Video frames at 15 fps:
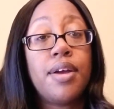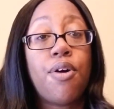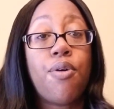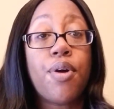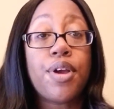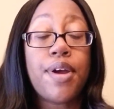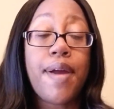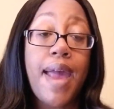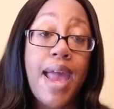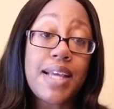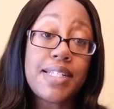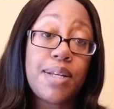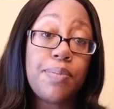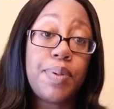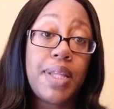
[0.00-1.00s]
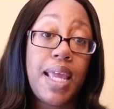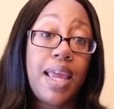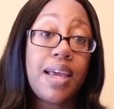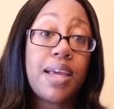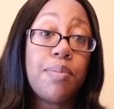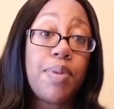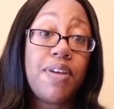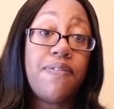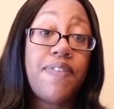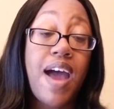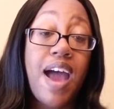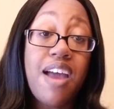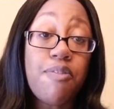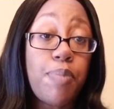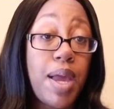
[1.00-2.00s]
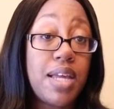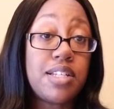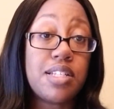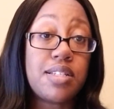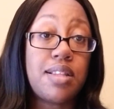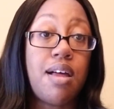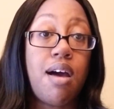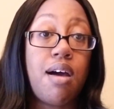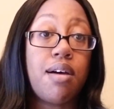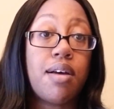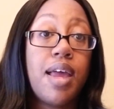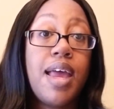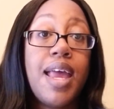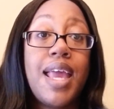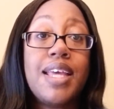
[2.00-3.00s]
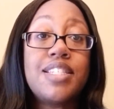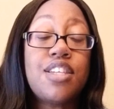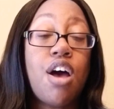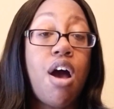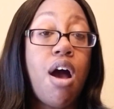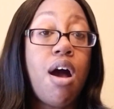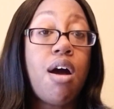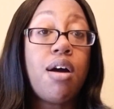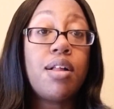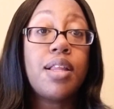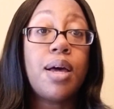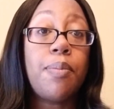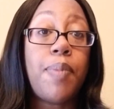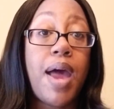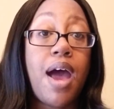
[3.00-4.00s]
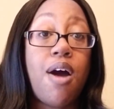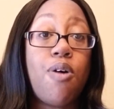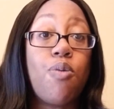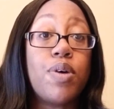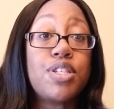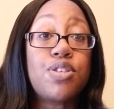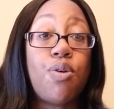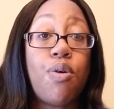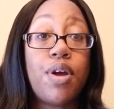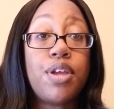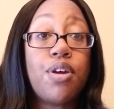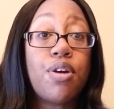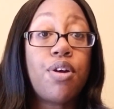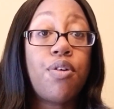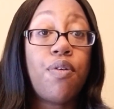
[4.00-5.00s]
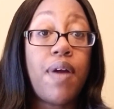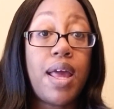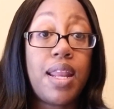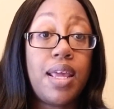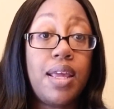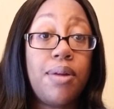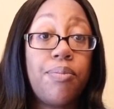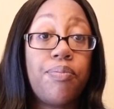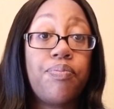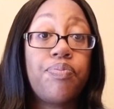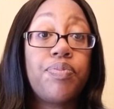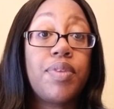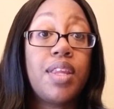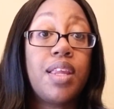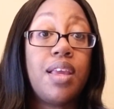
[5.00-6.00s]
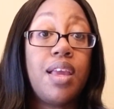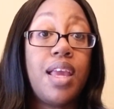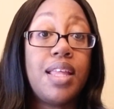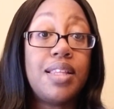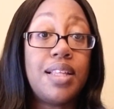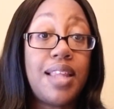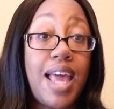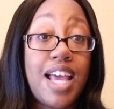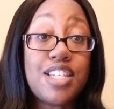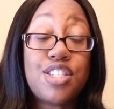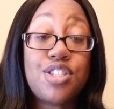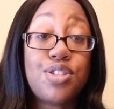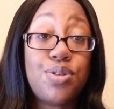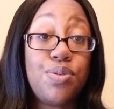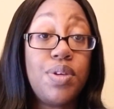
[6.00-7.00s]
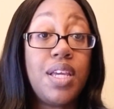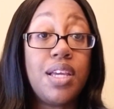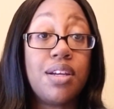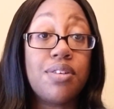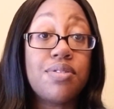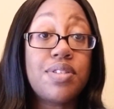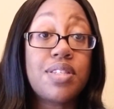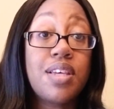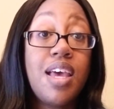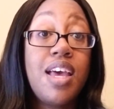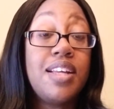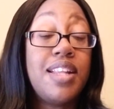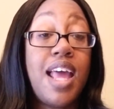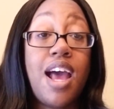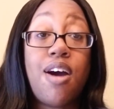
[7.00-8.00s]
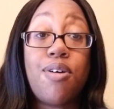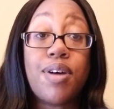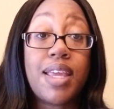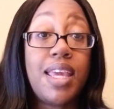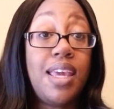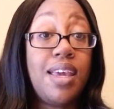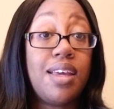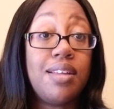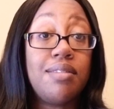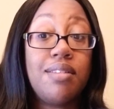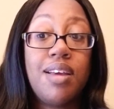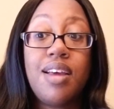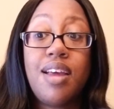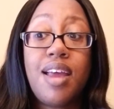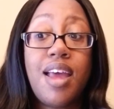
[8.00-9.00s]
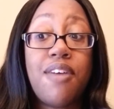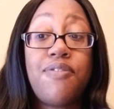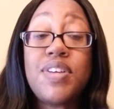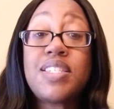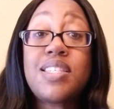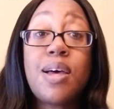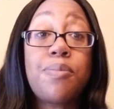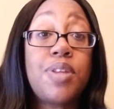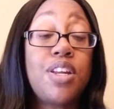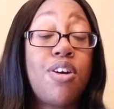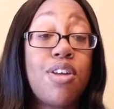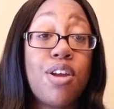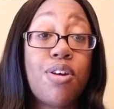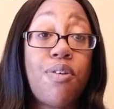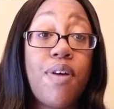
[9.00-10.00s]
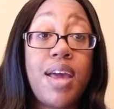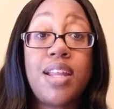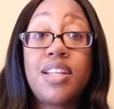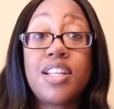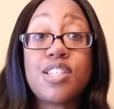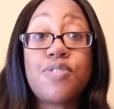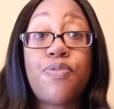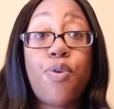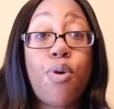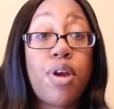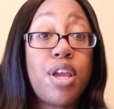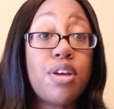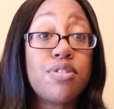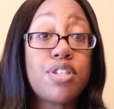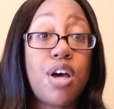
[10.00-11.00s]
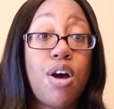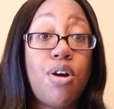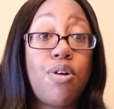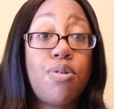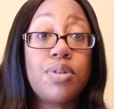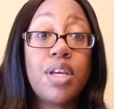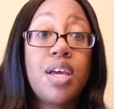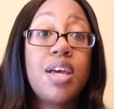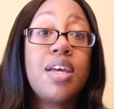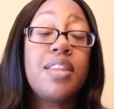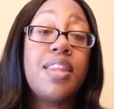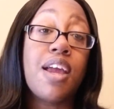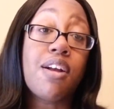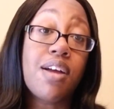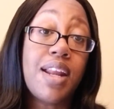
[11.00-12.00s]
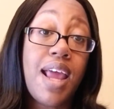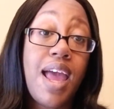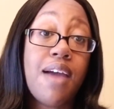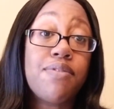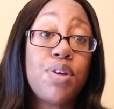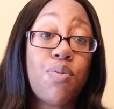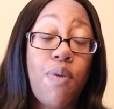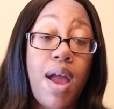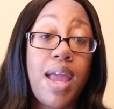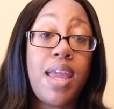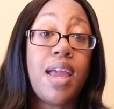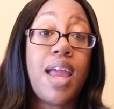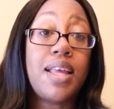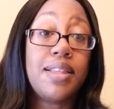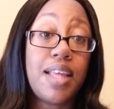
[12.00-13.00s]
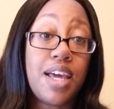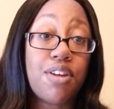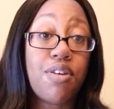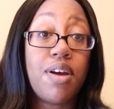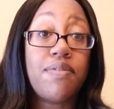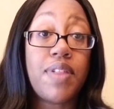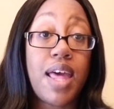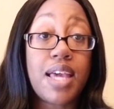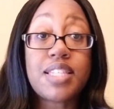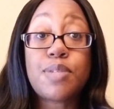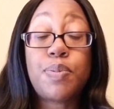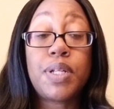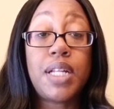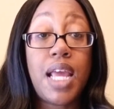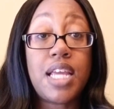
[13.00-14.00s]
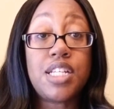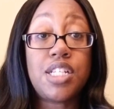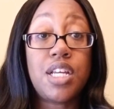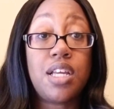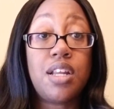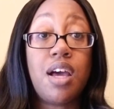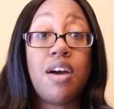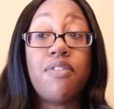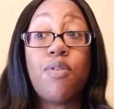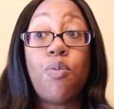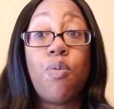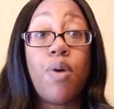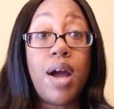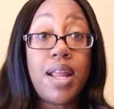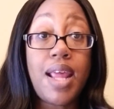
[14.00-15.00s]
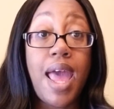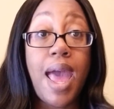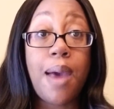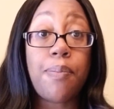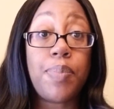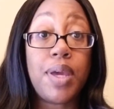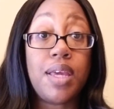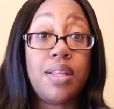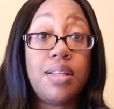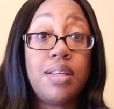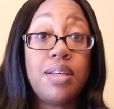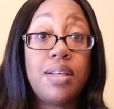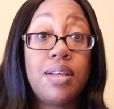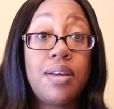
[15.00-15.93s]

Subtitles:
or your action plan could be 5 pages long. It's all about what's on your credit in the last 2 years. Now, again, if it's something on your credit that's 4 years old, they're going to have you write a letter of explanation of what happened,